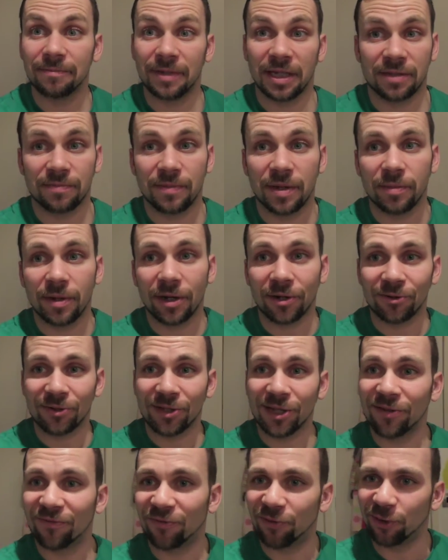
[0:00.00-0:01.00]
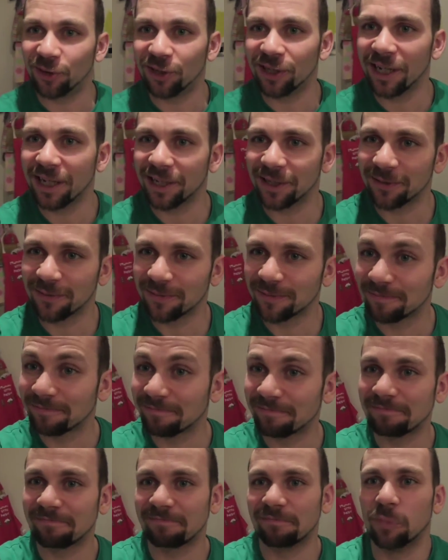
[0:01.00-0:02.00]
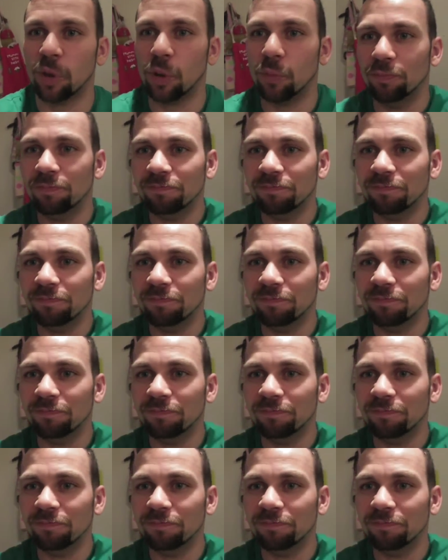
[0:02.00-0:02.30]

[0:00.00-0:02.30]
That's my macros hit for tonight. Boom.